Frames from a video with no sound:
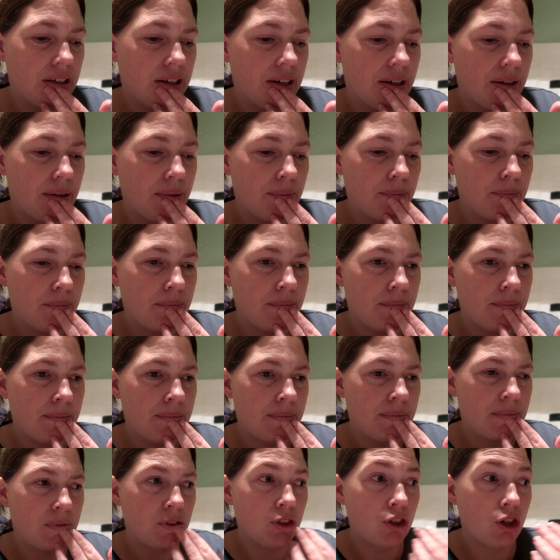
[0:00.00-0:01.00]
Um,
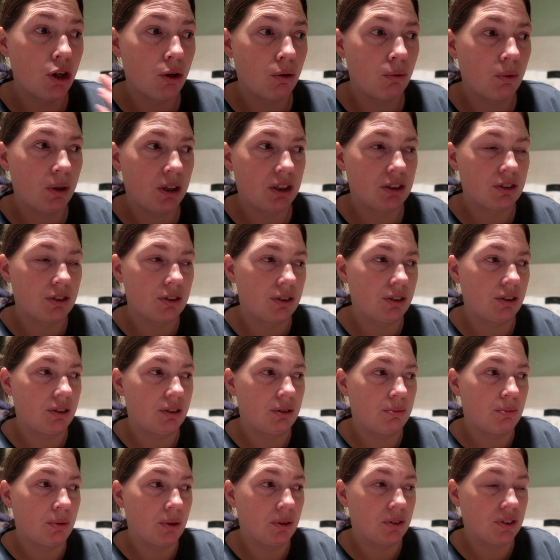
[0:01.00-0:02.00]
no one
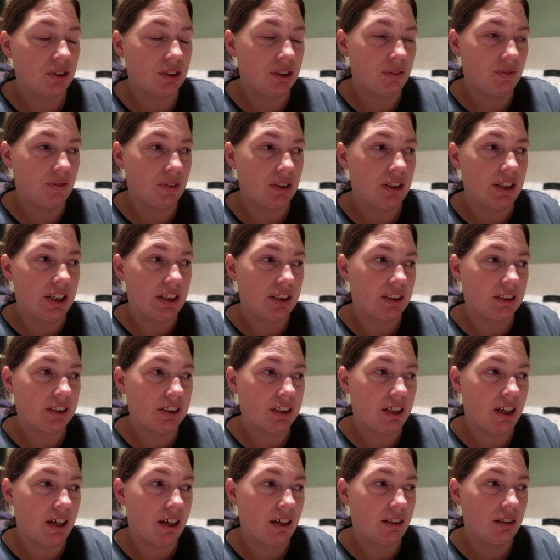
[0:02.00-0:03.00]
turned positive the
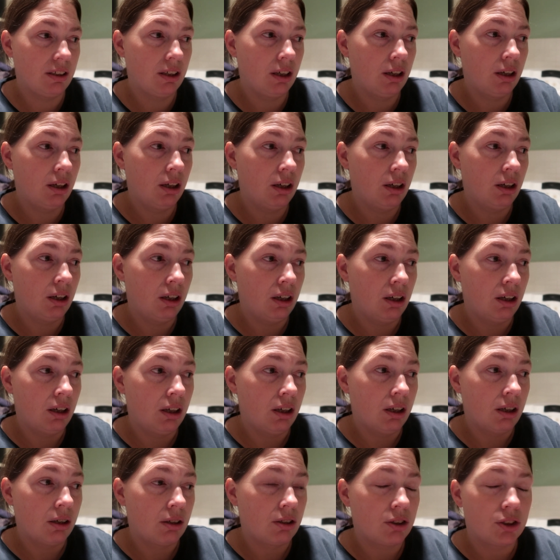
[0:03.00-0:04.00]
next day,
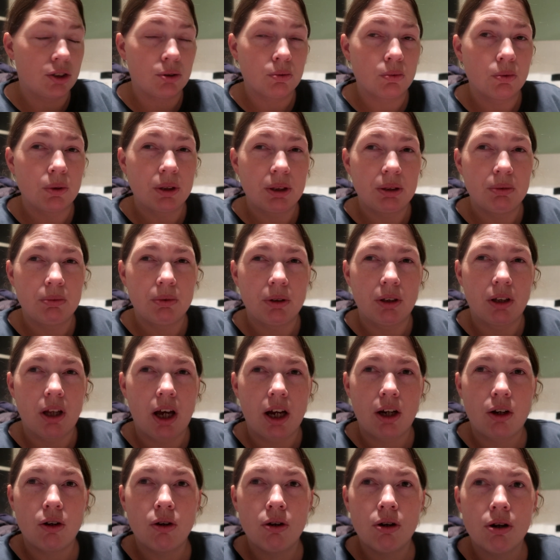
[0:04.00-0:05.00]
because we were
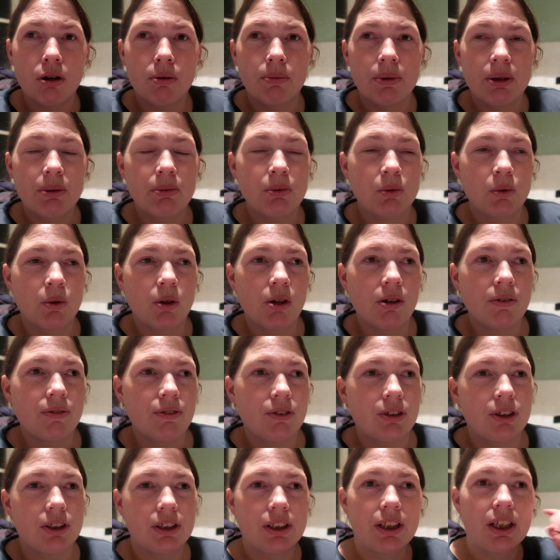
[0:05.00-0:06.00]
like, oh, maybe we're
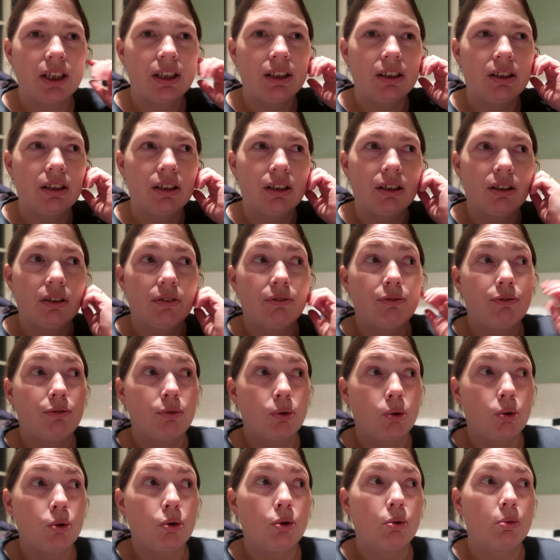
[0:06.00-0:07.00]
over it and the
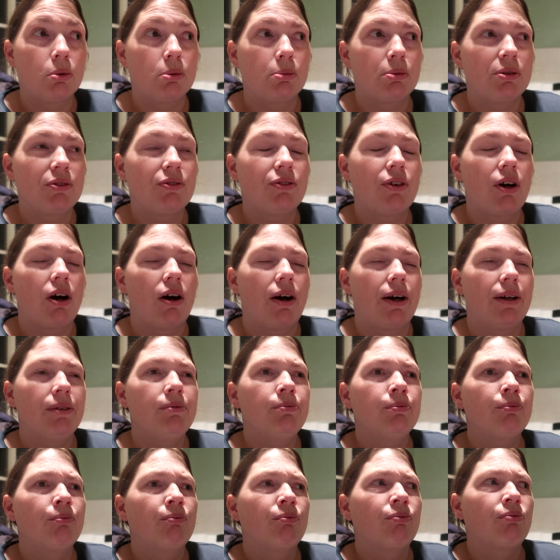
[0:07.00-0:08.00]
four would be fine.